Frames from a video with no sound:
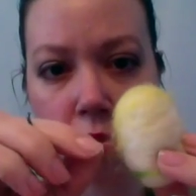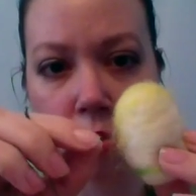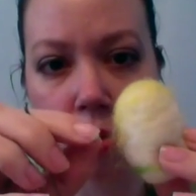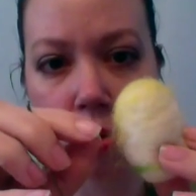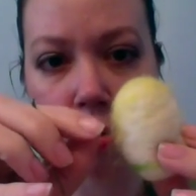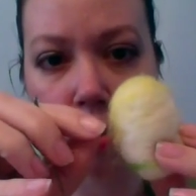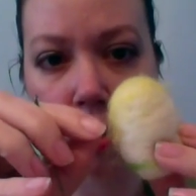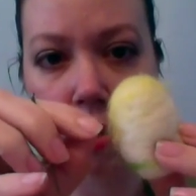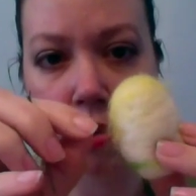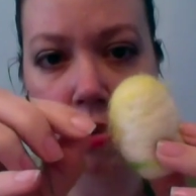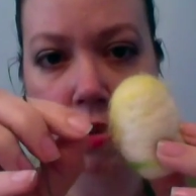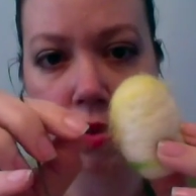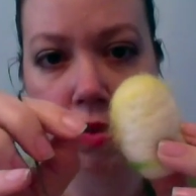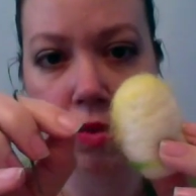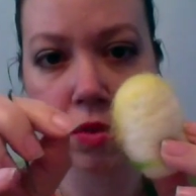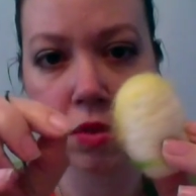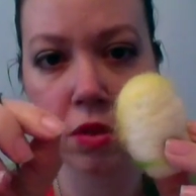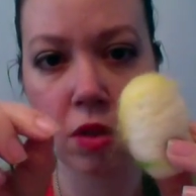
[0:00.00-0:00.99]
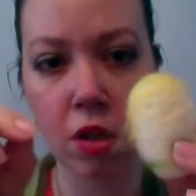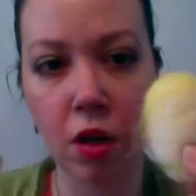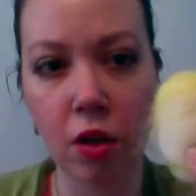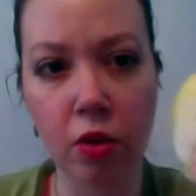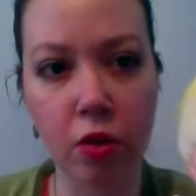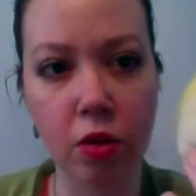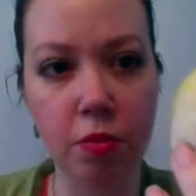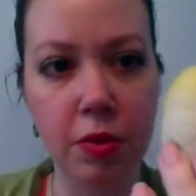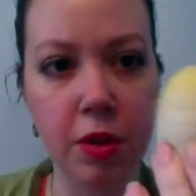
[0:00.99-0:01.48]
pull out those
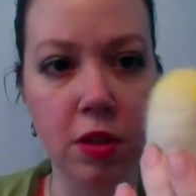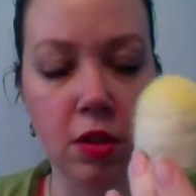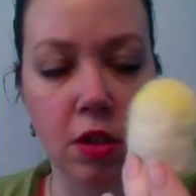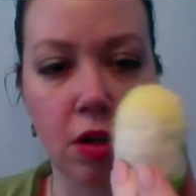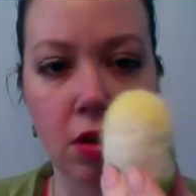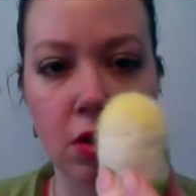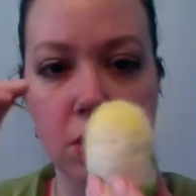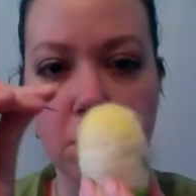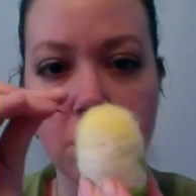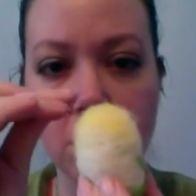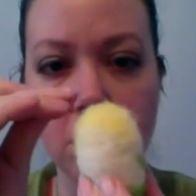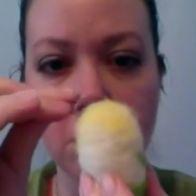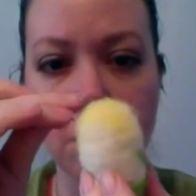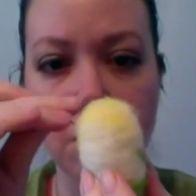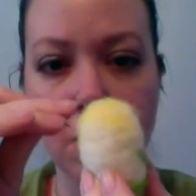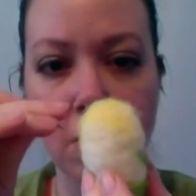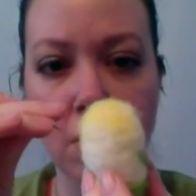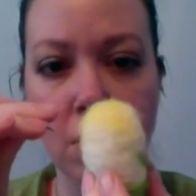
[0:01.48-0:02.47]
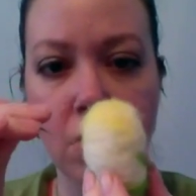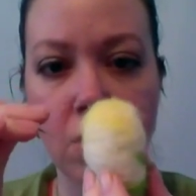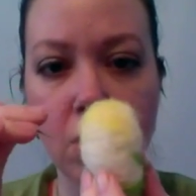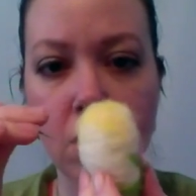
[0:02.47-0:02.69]
colored bits that aren't supposed to be in there.